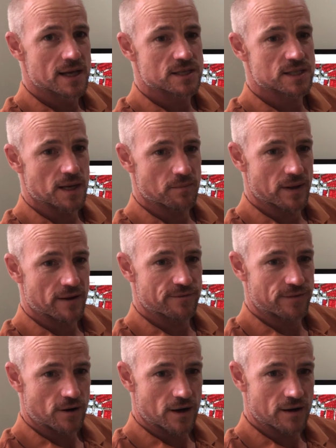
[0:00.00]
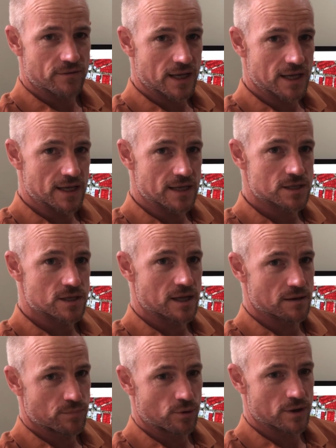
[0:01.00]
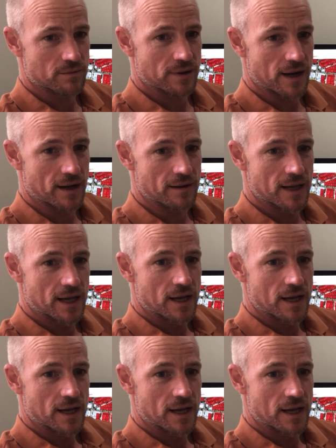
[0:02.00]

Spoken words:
Step 5 is the important part.